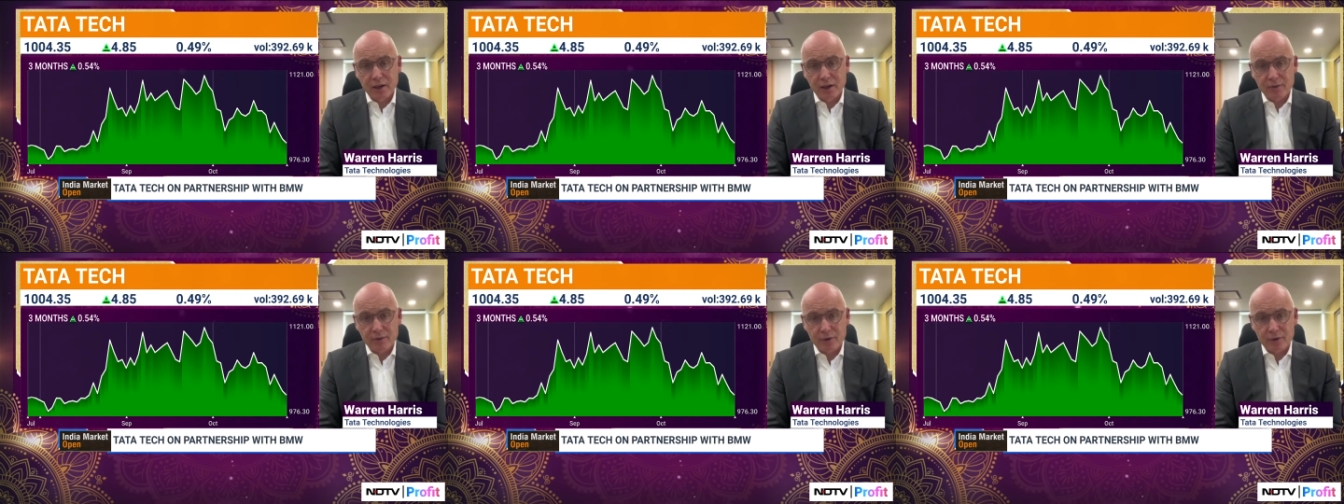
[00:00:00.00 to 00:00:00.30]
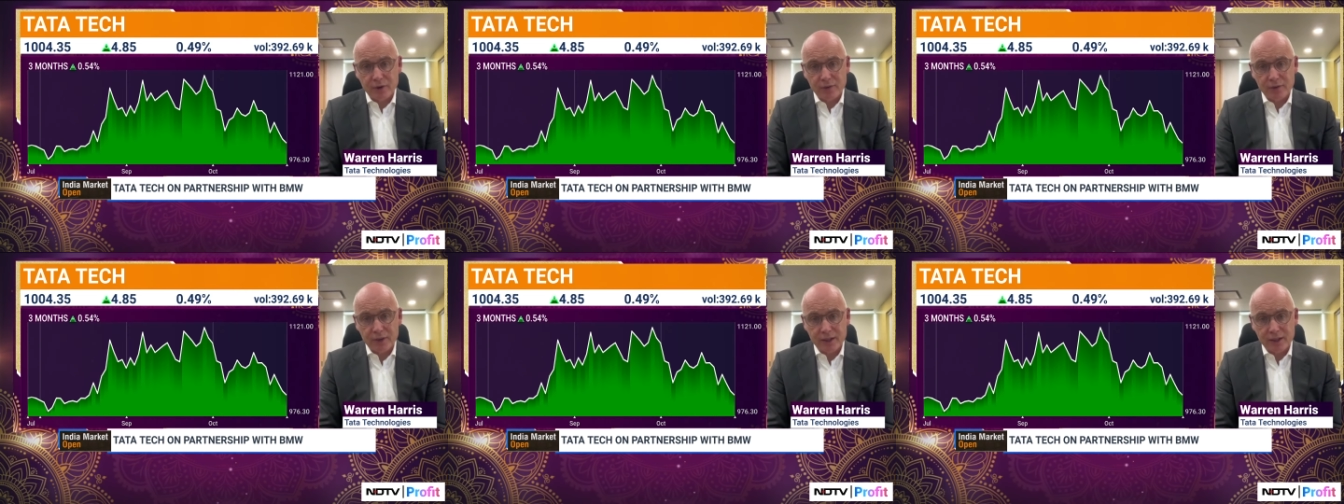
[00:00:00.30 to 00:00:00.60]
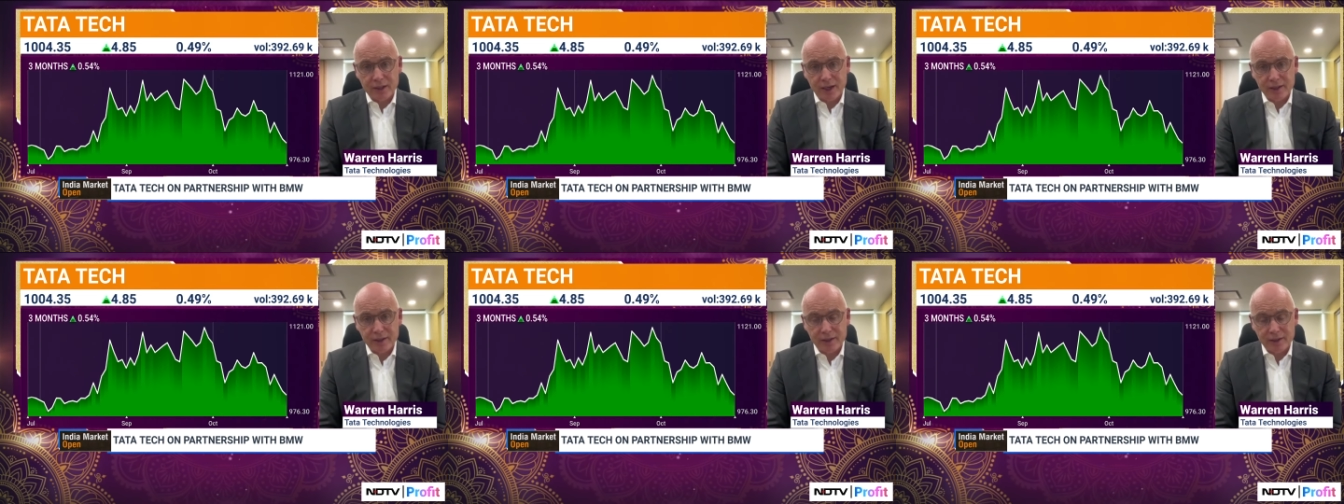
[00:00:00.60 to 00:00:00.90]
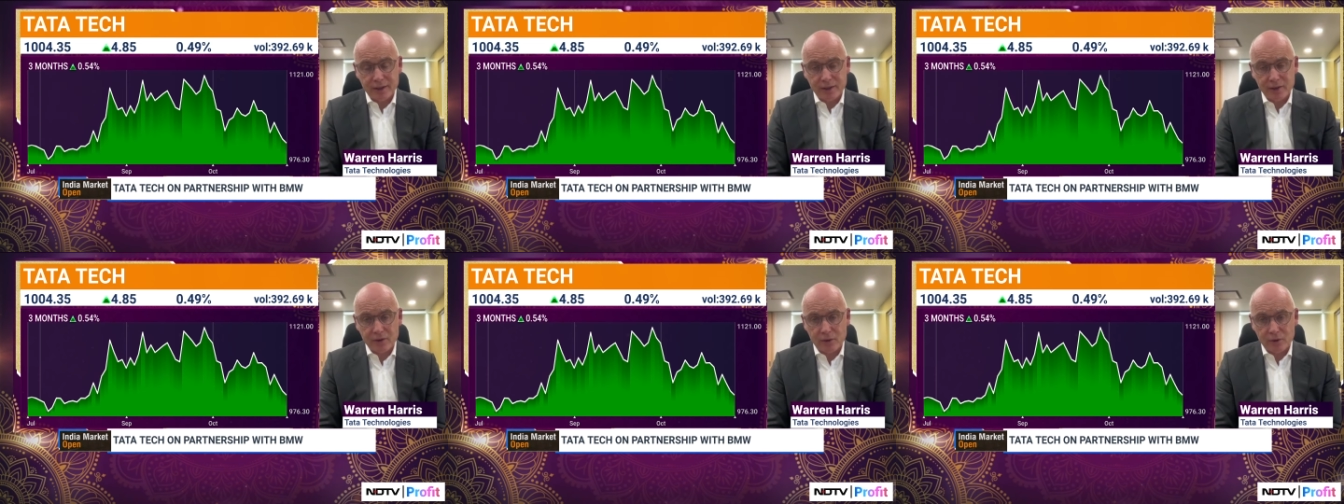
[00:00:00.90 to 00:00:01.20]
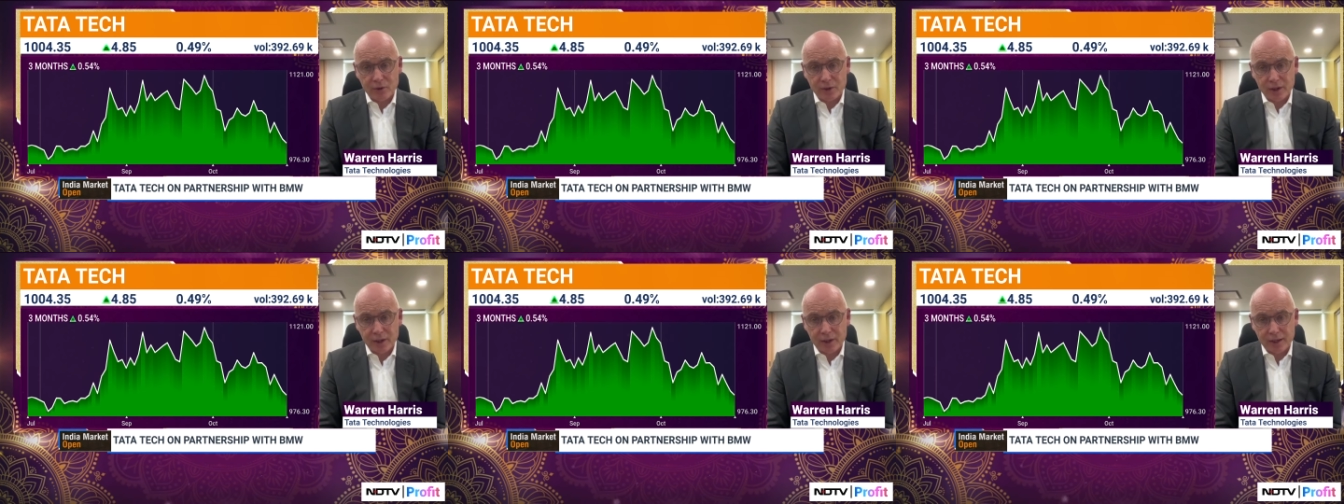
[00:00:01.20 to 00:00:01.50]
of all of the candidate
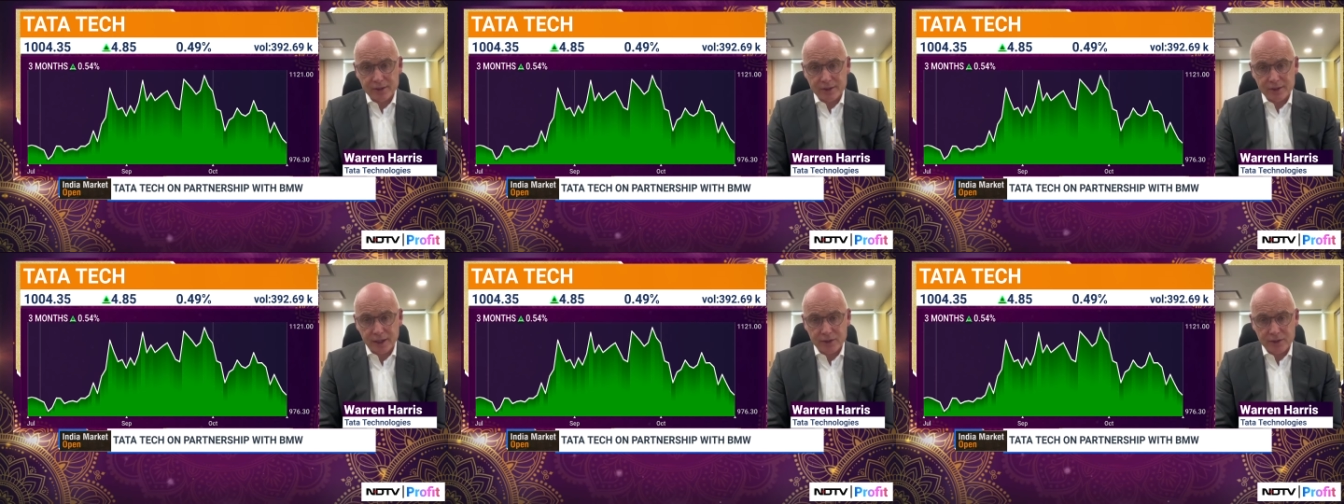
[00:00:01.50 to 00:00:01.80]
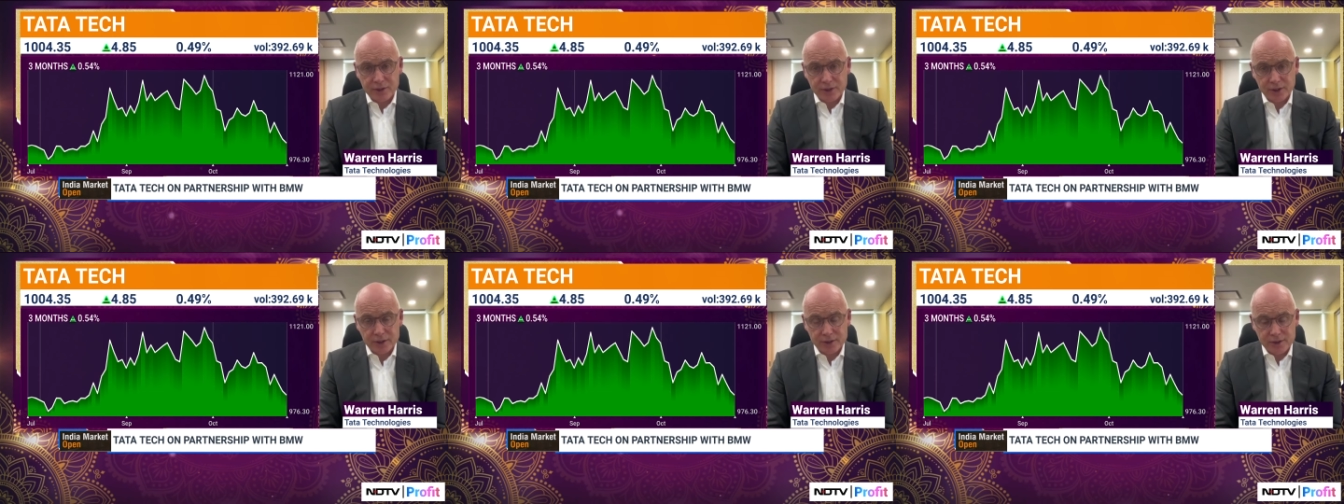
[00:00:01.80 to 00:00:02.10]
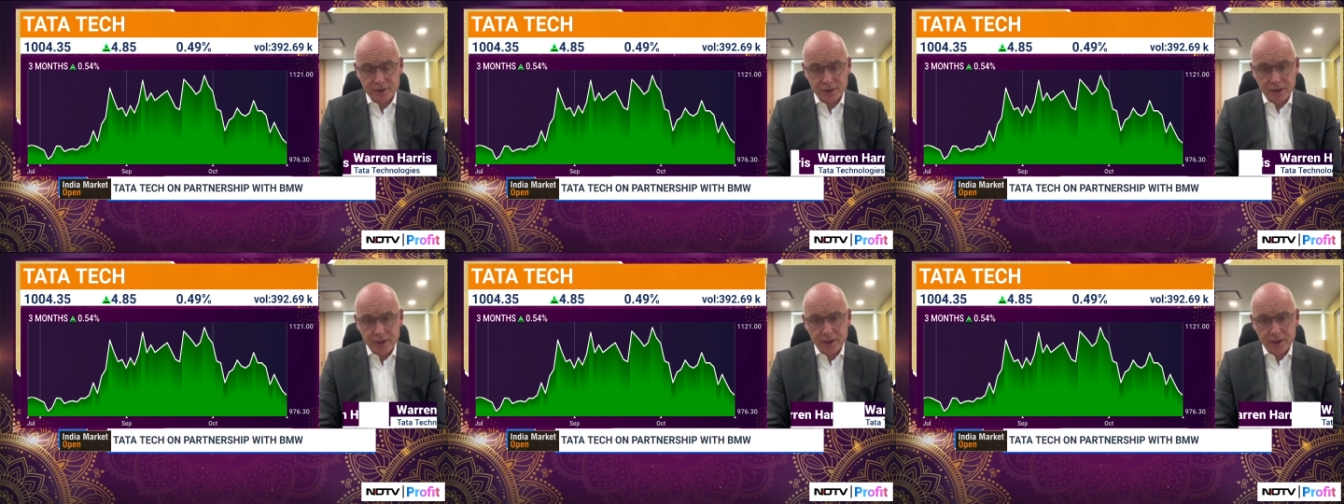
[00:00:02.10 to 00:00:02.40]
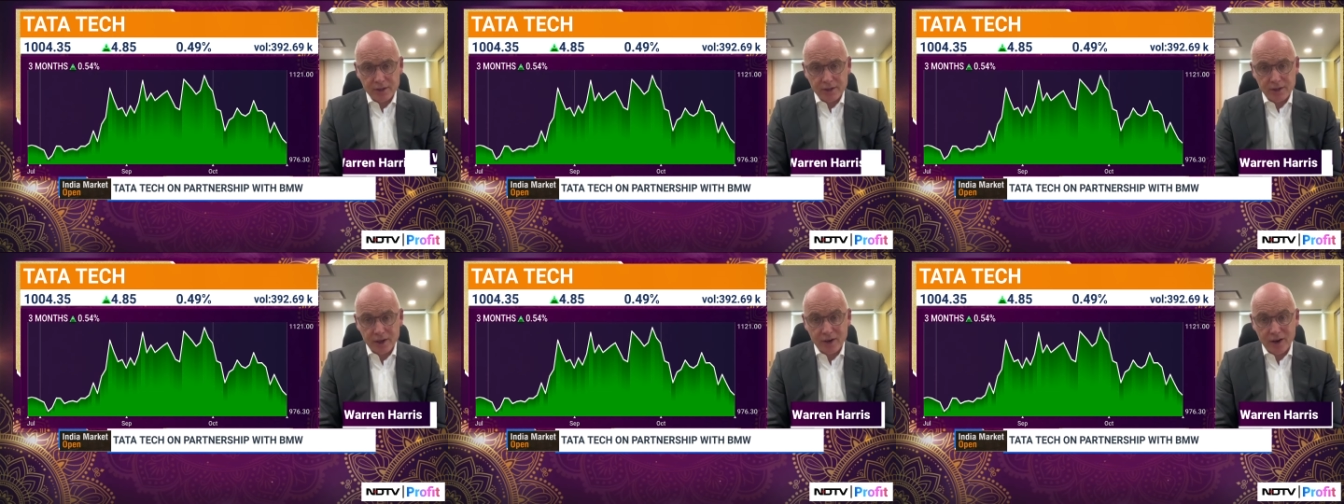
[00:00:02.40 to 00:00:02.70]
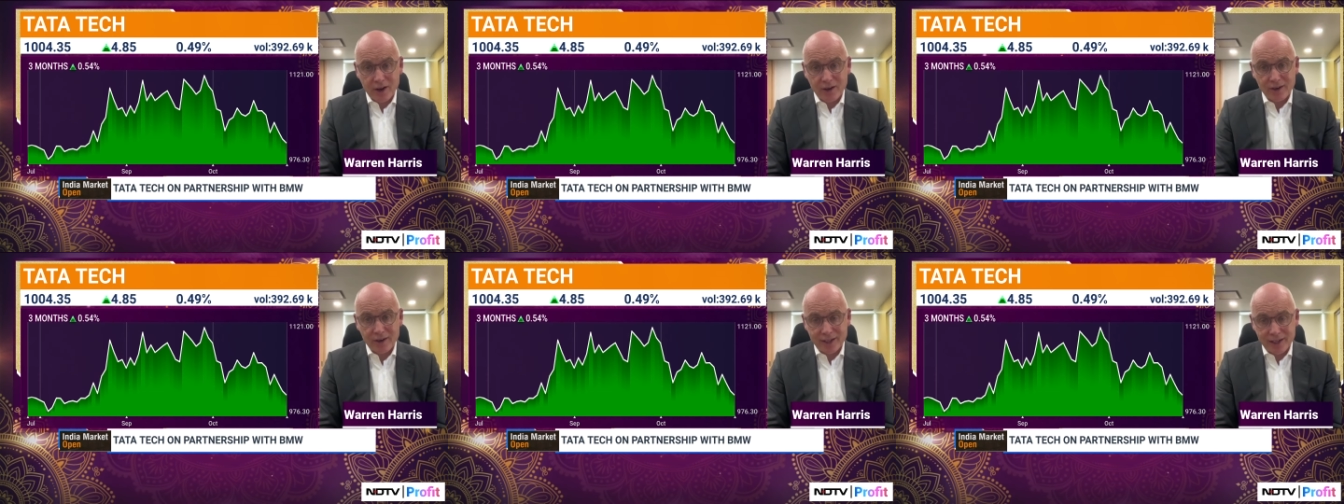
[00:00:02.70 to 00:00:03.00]
organizations that
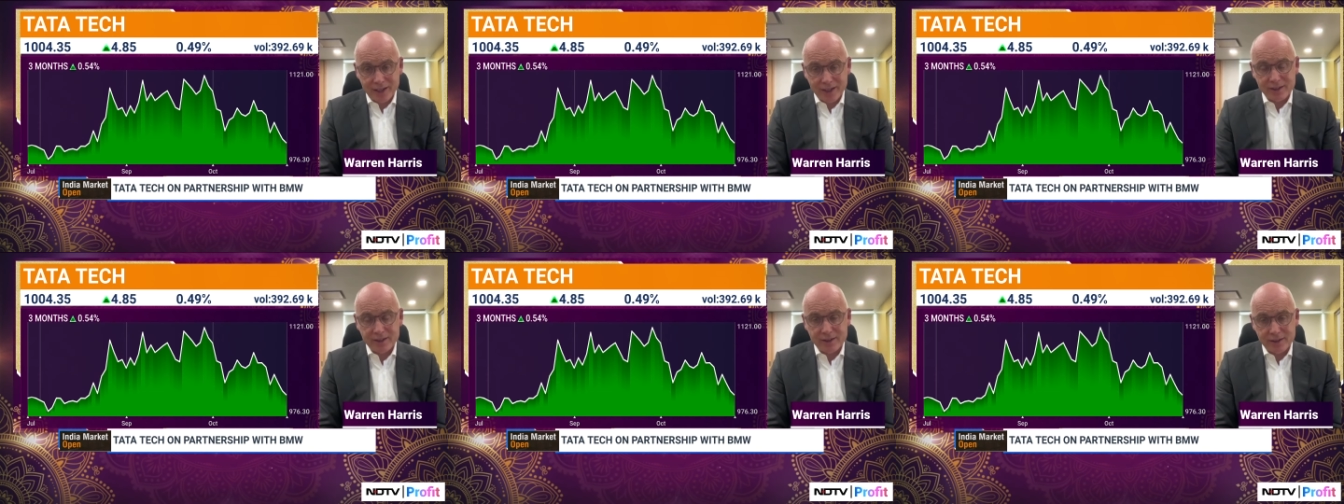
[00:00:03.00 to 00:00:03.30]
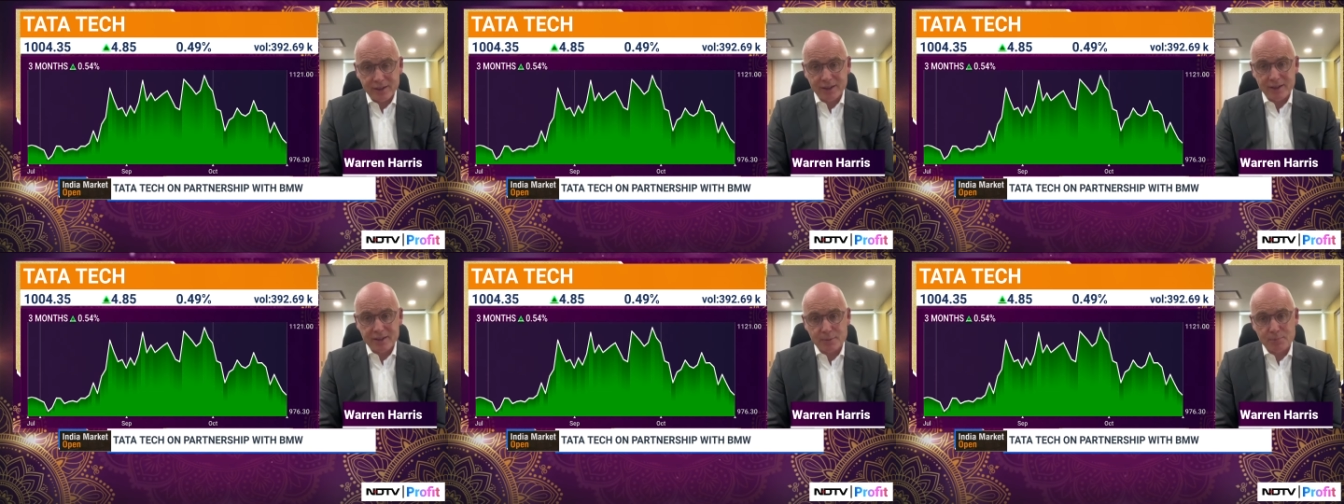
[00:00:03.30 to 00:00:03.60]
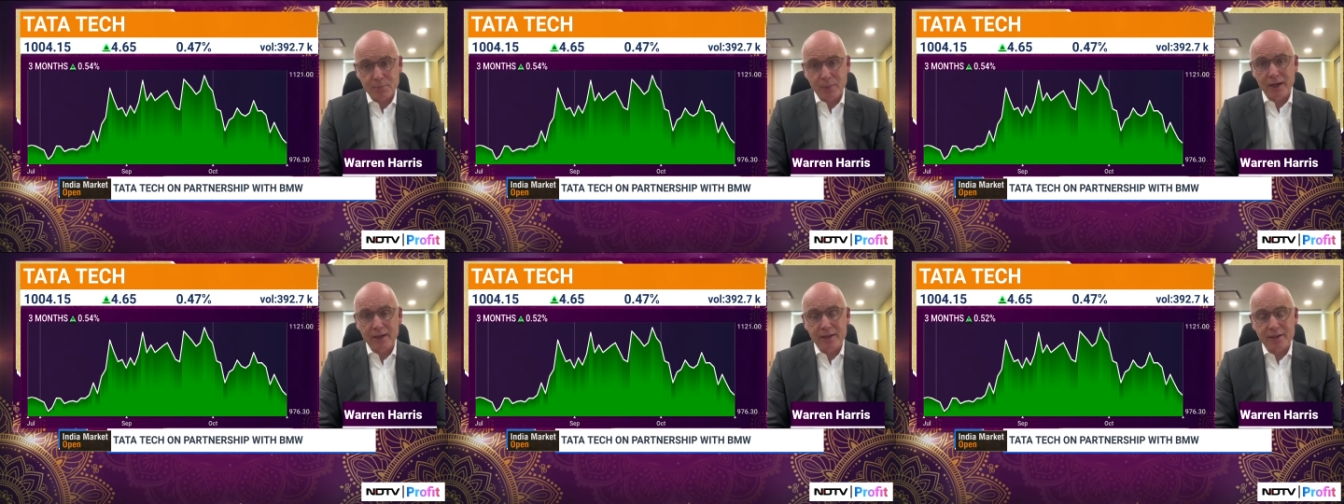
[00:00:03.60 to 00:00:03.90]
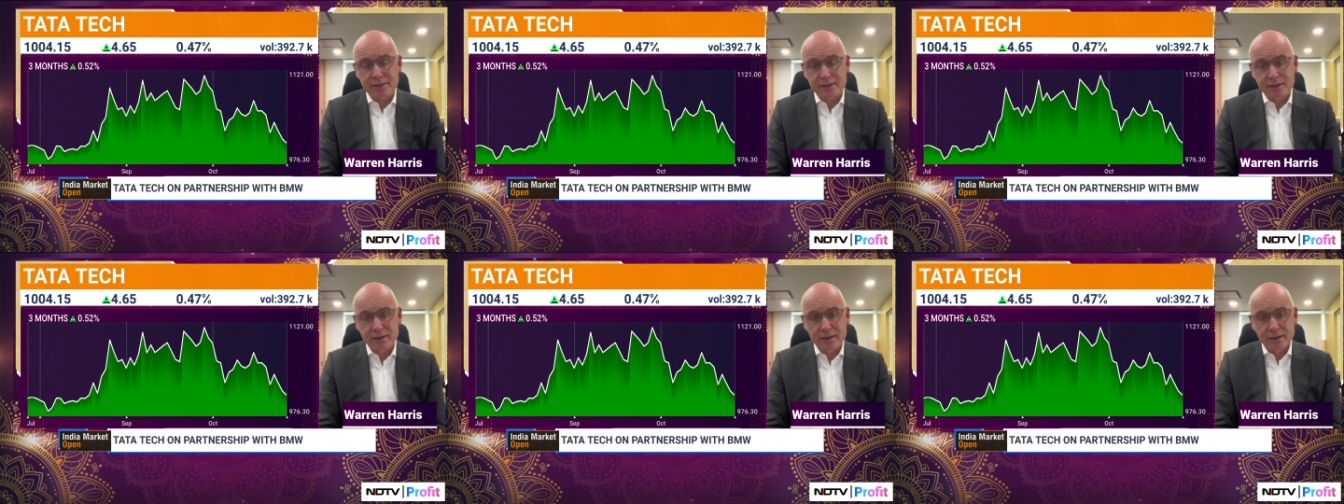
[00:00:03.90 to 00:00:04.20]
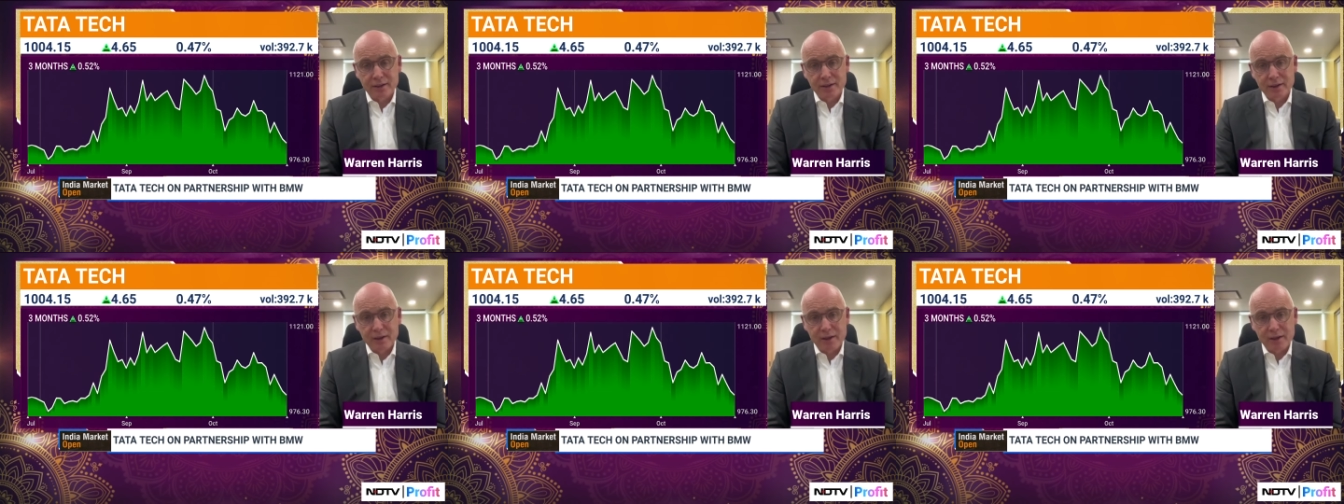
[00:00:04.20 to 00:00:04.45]
are in this space